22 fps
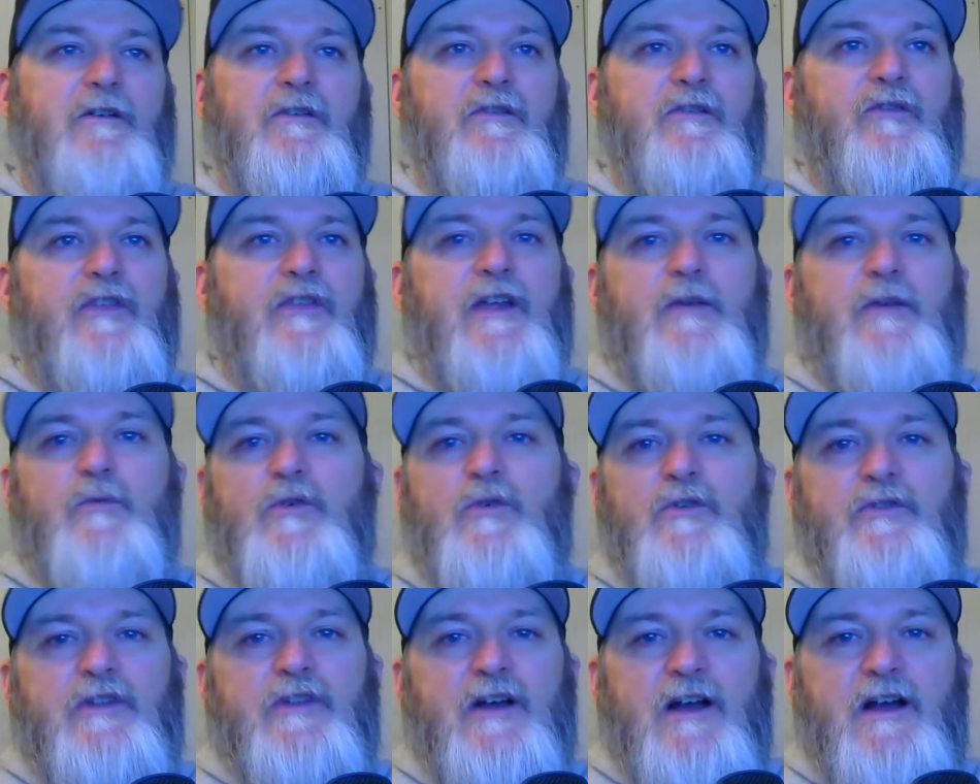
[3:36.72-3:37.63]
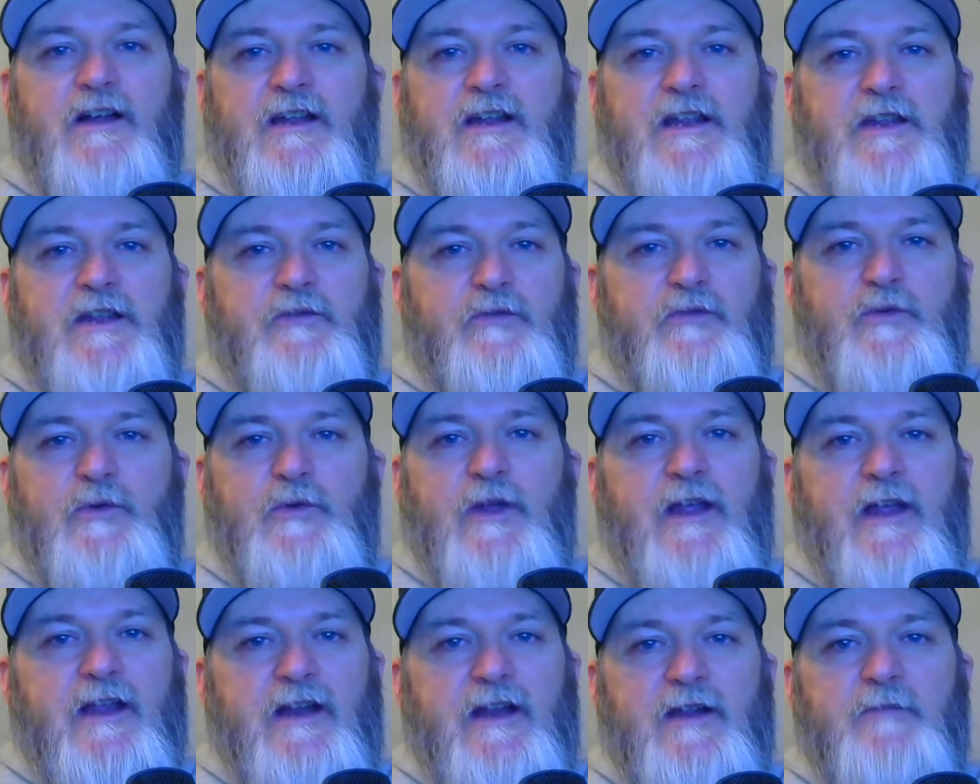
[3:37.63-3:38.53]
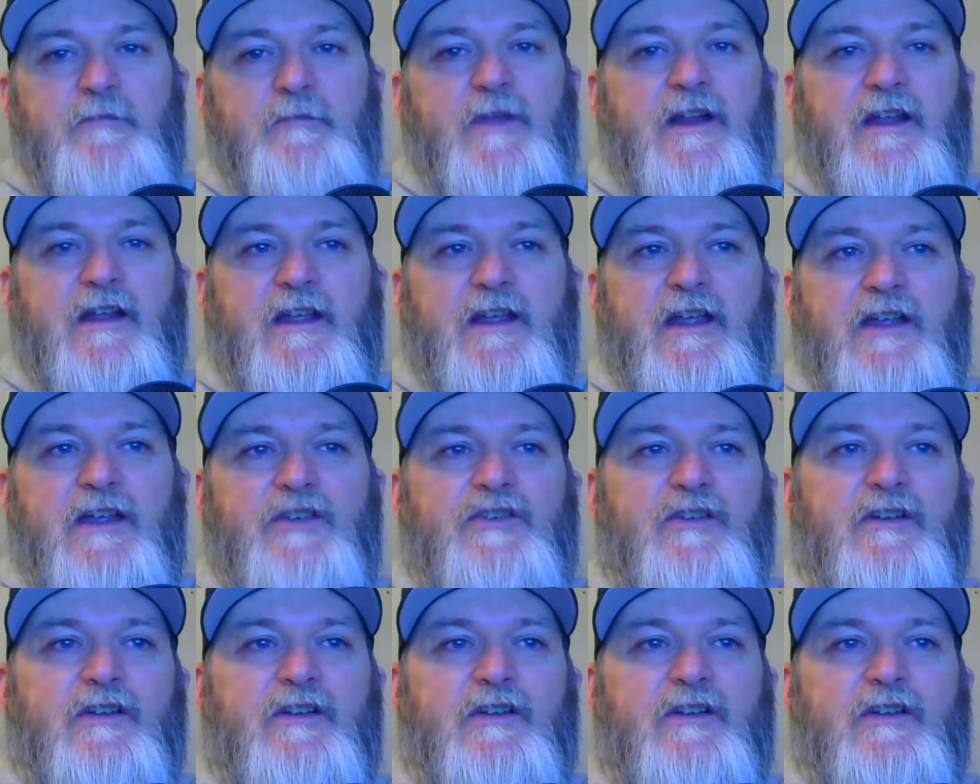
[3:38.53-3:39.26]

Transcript: will not give you any medication